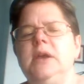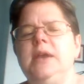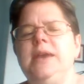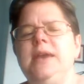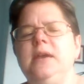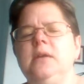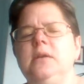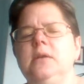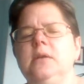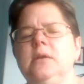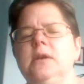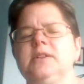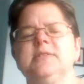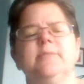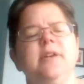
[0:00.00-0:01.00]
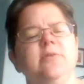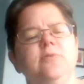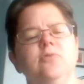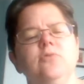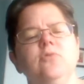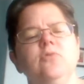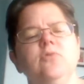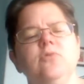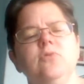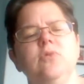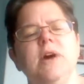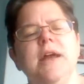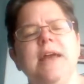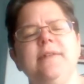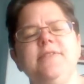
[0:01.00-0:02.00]
in, because I
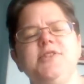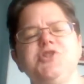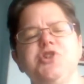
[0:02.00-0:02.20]
have a